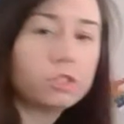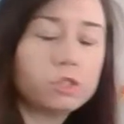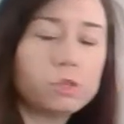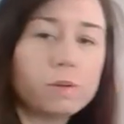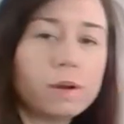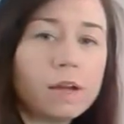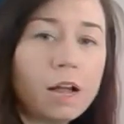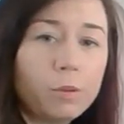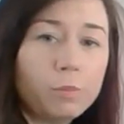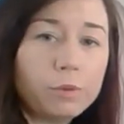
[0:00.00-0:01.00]
to
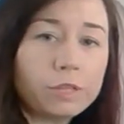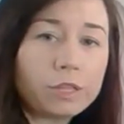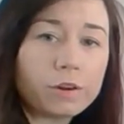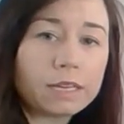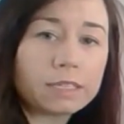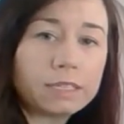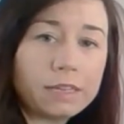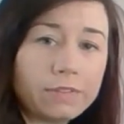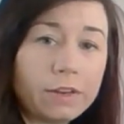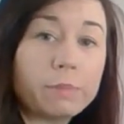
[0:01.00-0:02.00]
help with your
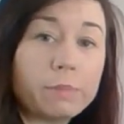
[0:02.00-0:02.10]
activity,